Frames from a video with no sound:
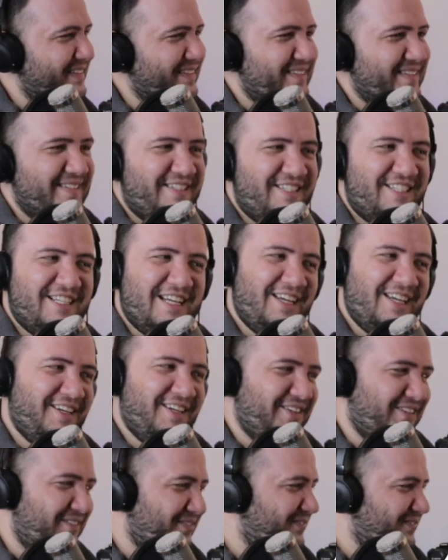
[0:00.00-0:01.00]

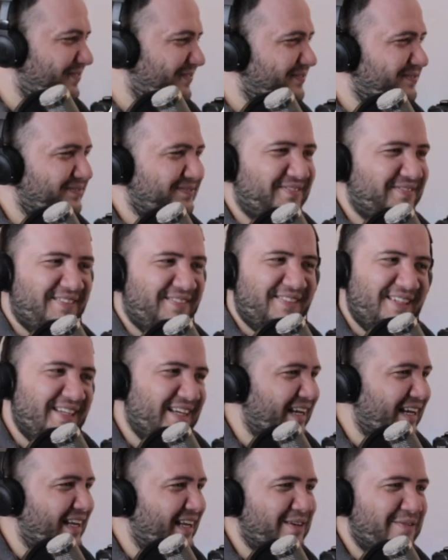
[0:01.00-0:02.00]
J-Lo.
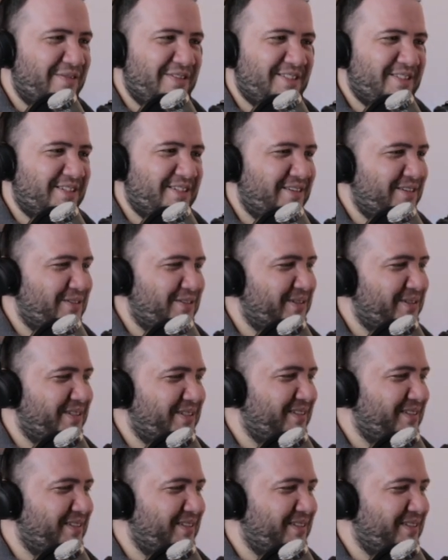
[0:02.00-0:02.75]
I love this song as well.